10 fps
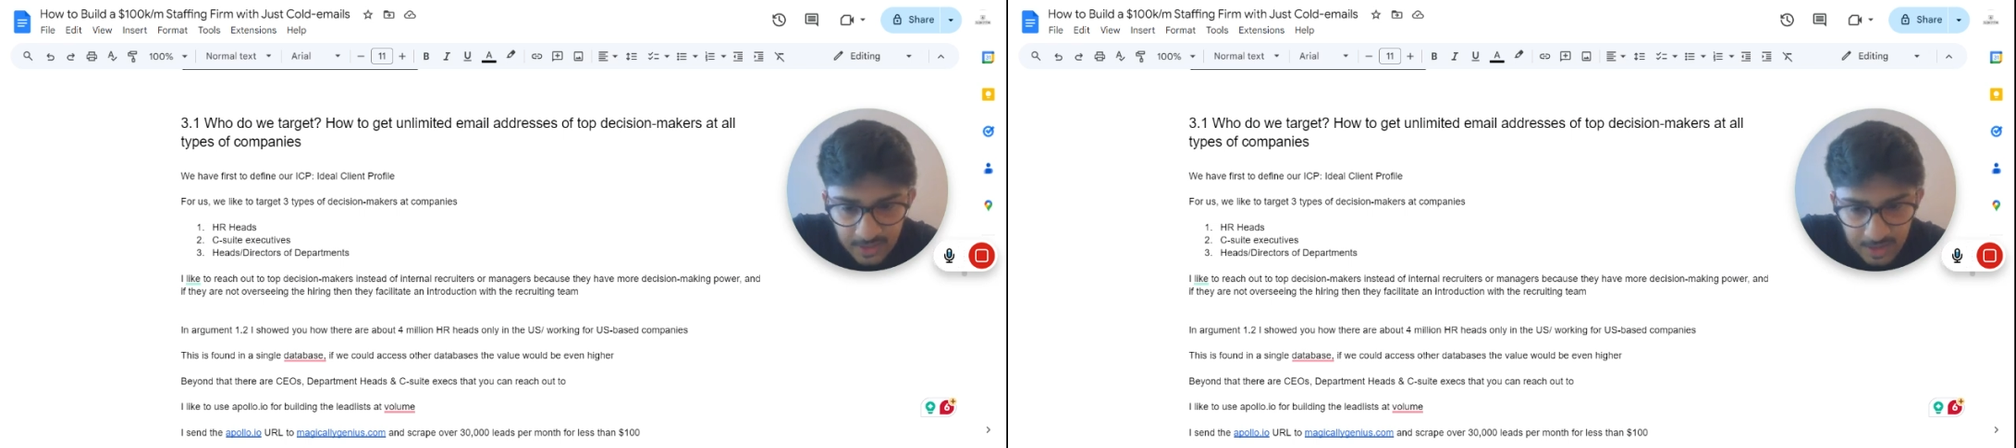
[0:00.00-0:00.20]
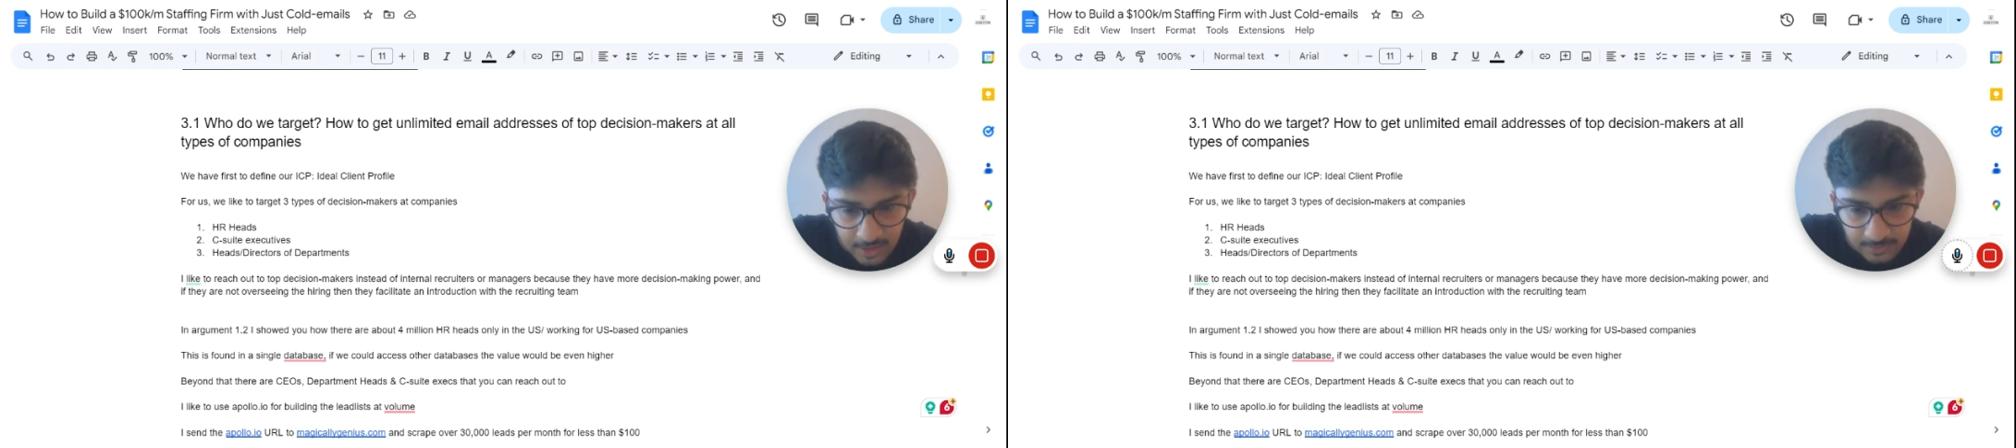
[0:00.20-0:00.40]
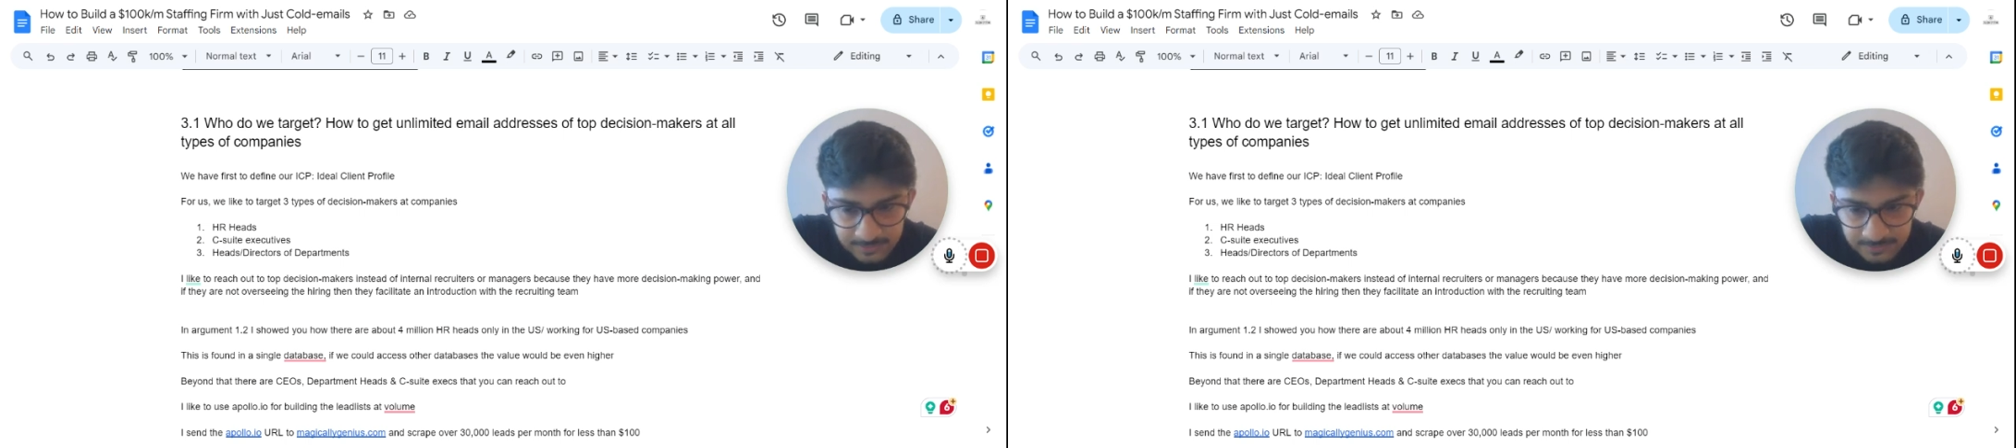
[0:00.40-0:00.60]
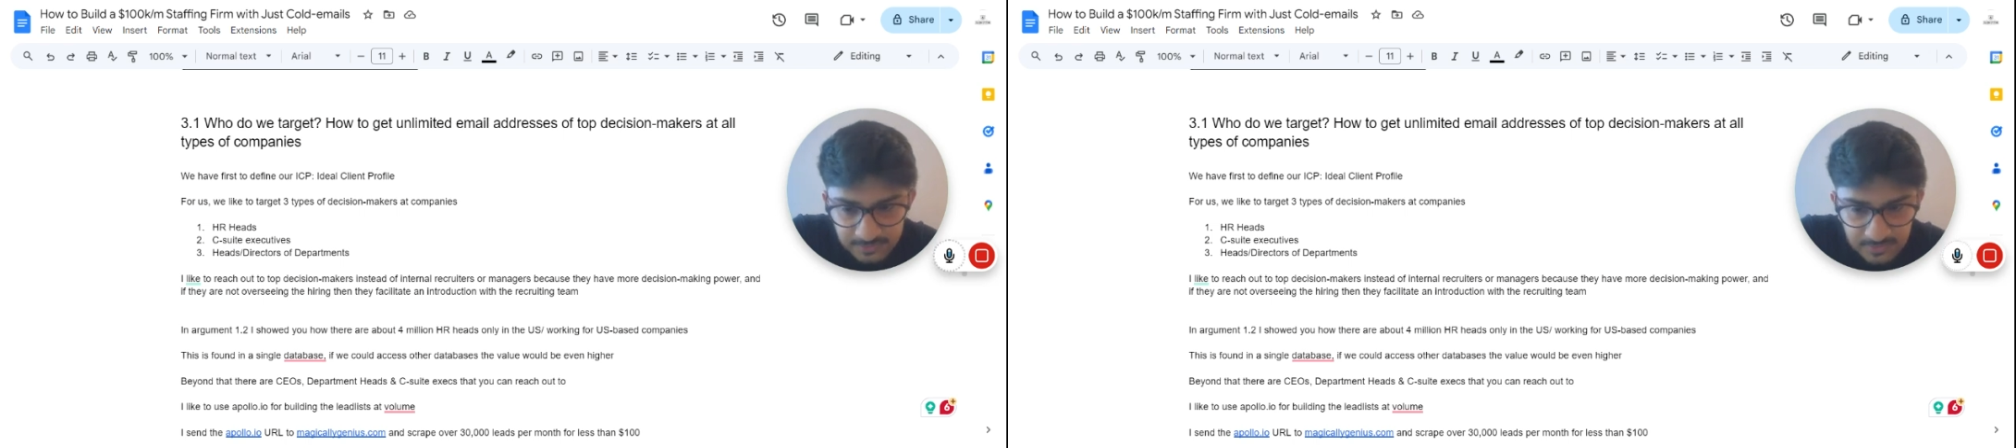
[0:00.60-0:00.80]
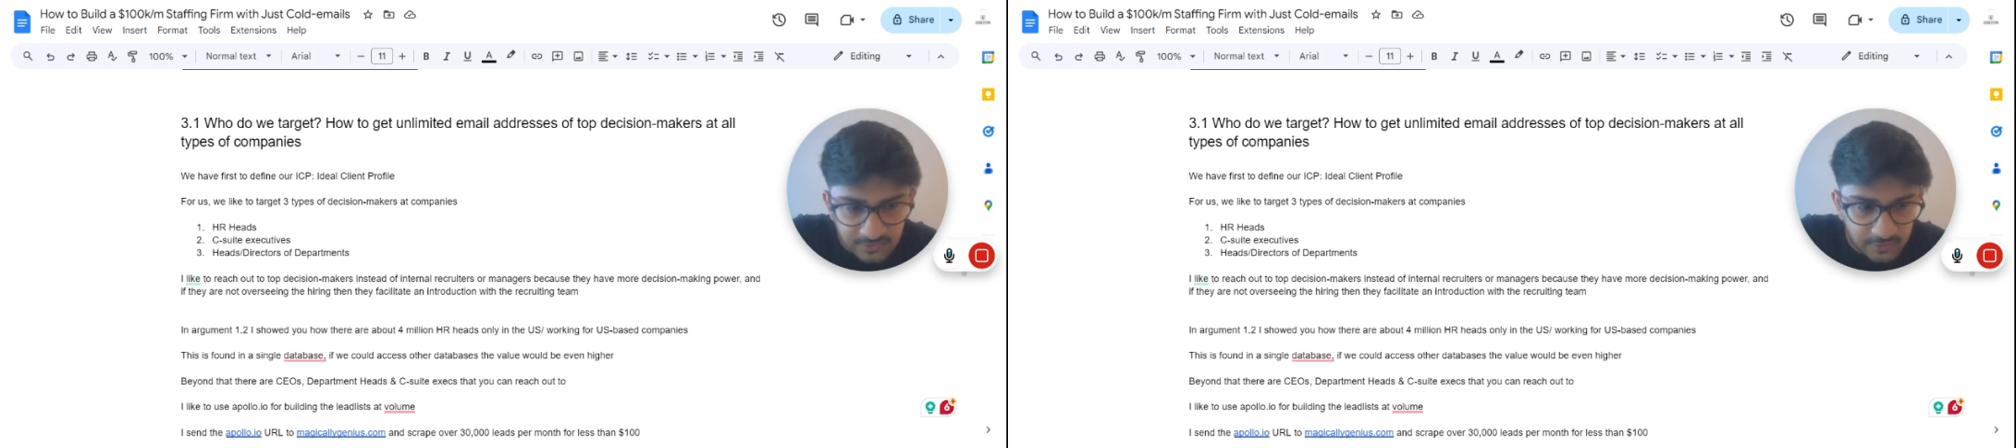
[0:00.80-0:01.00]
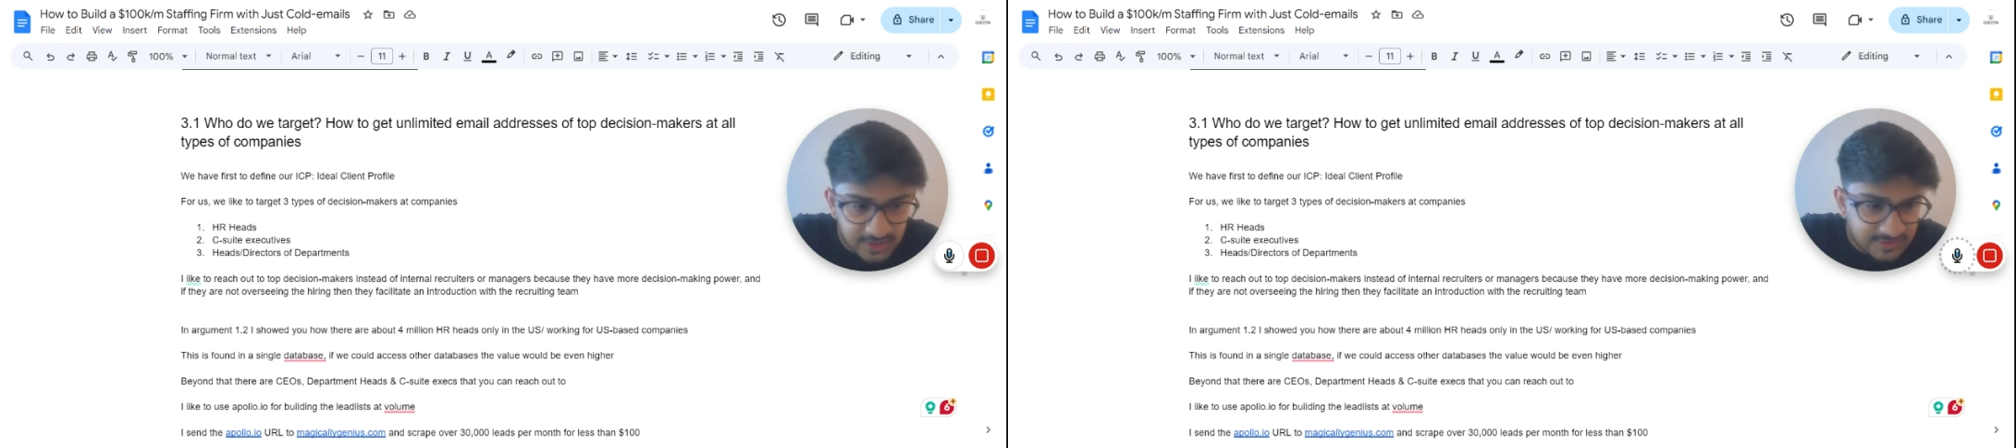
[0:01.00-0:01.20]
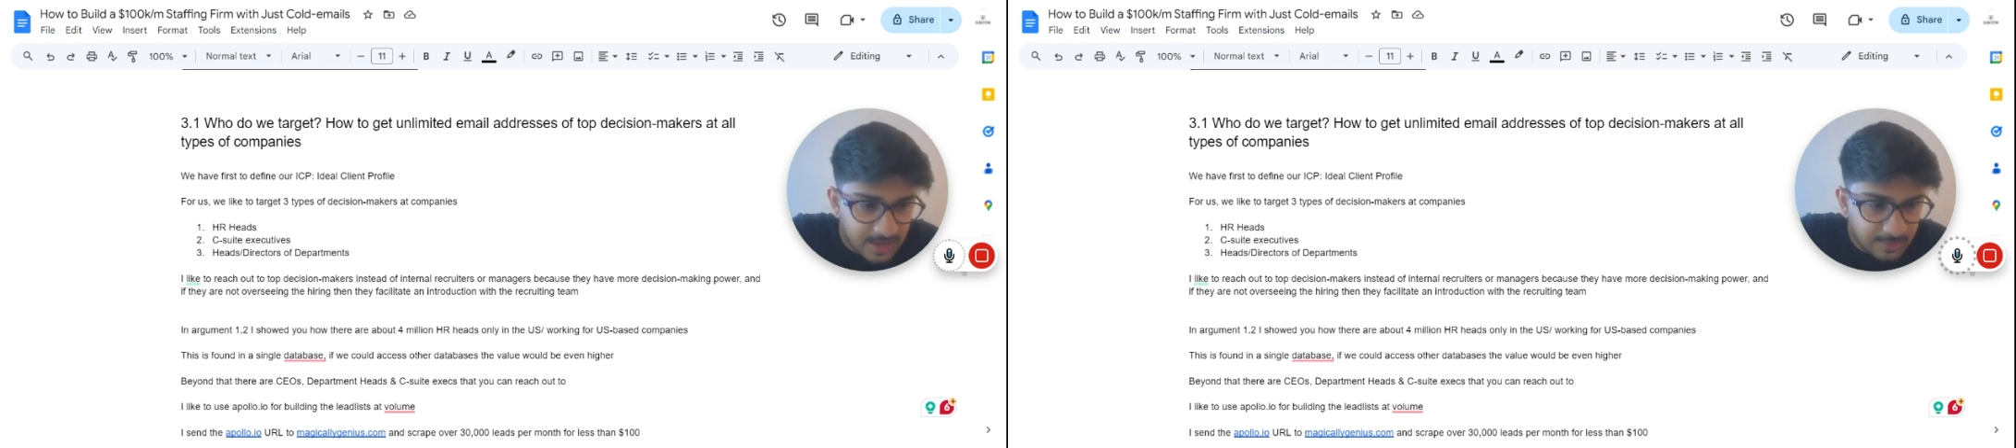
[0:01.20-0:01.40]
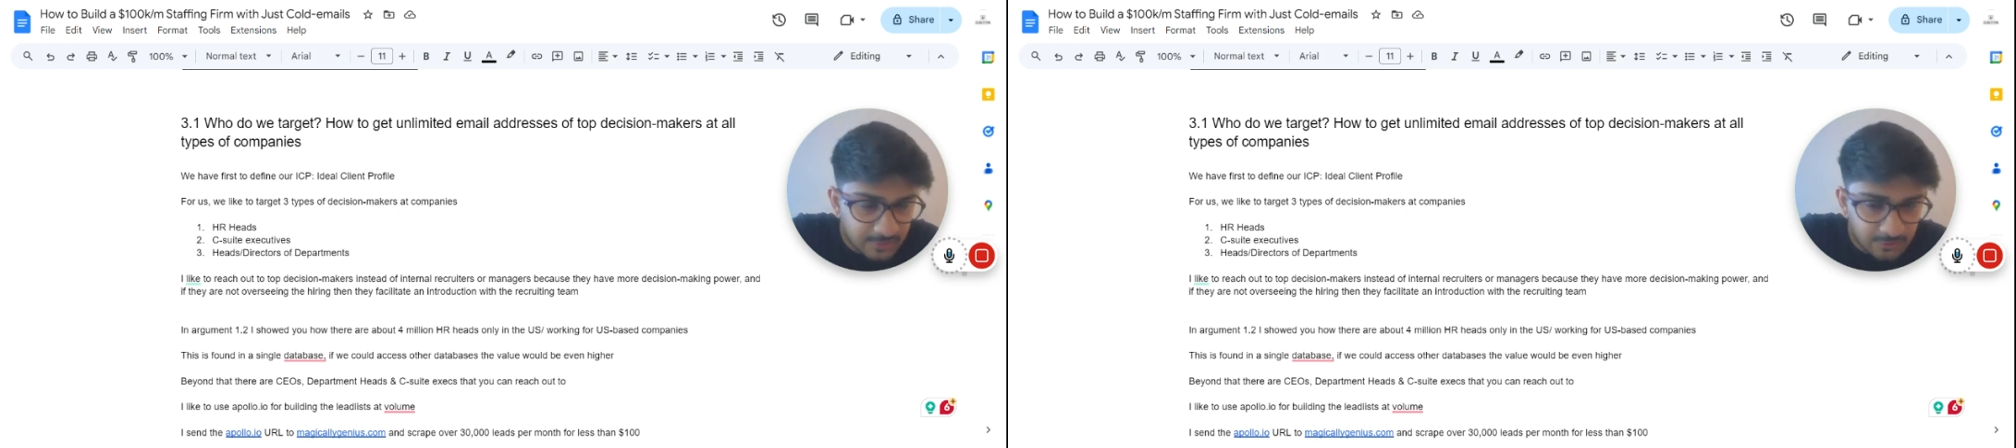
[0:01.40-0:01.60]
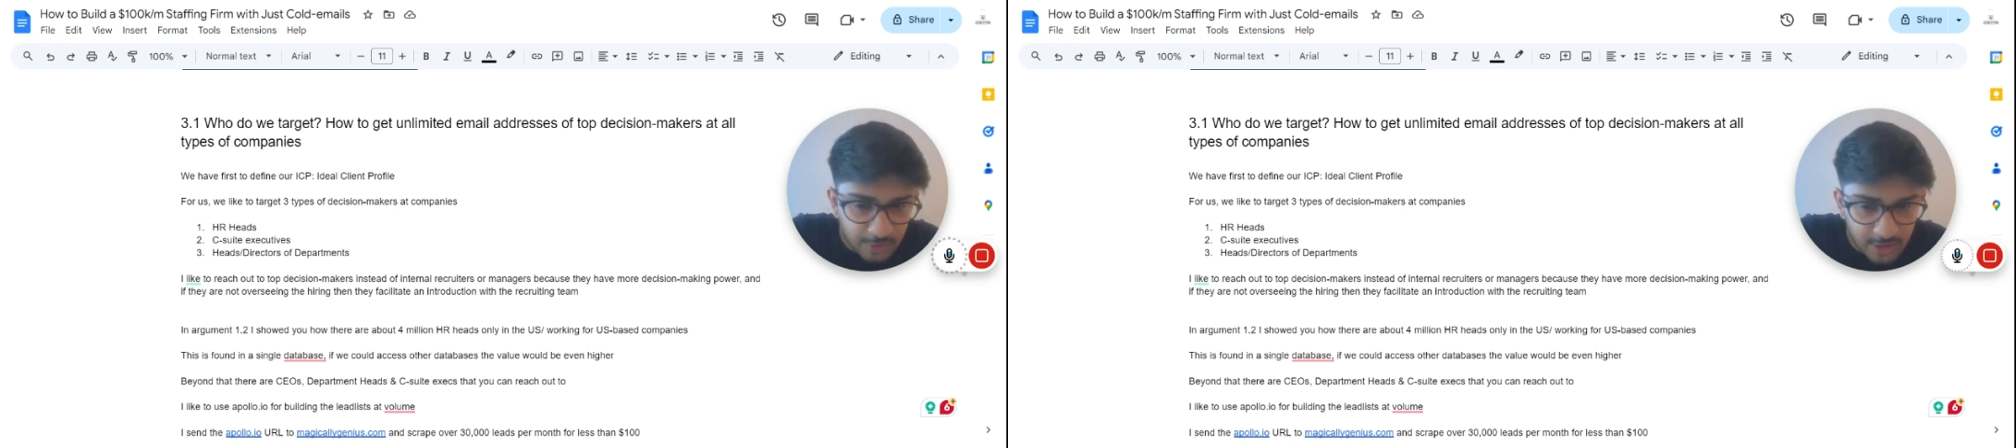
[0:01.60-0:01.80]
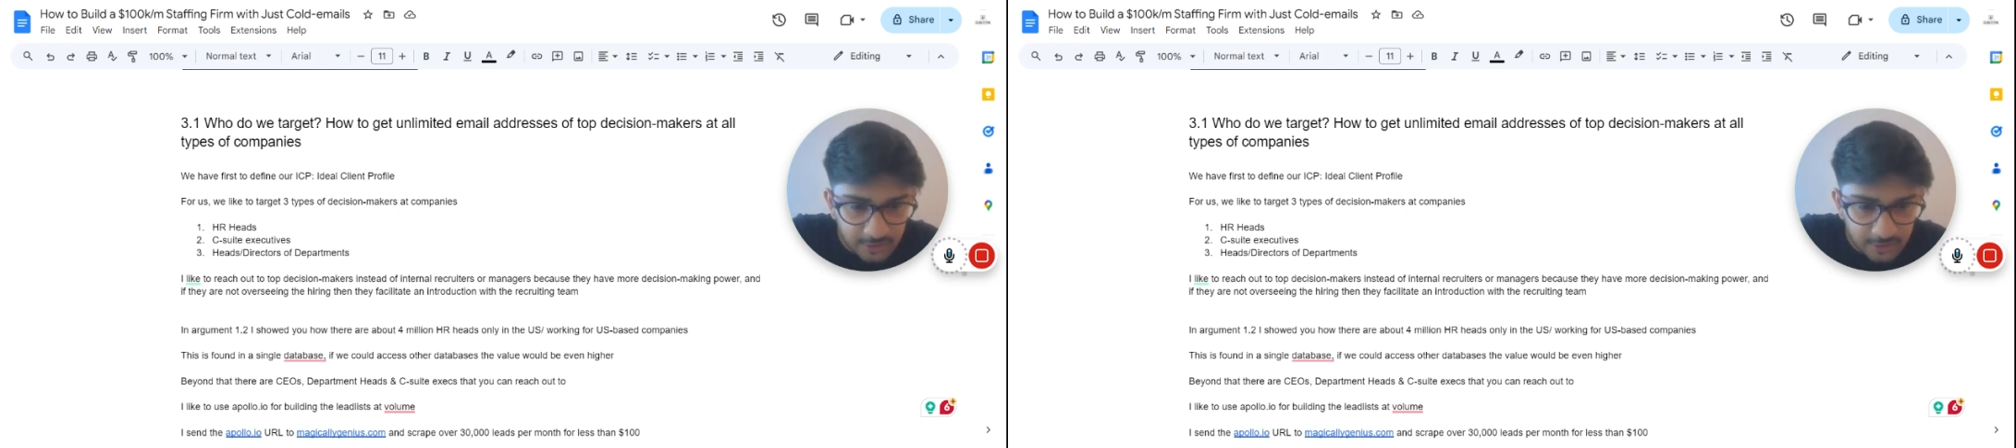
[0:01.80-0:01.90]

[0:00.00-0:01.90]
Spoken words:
Now, for example, for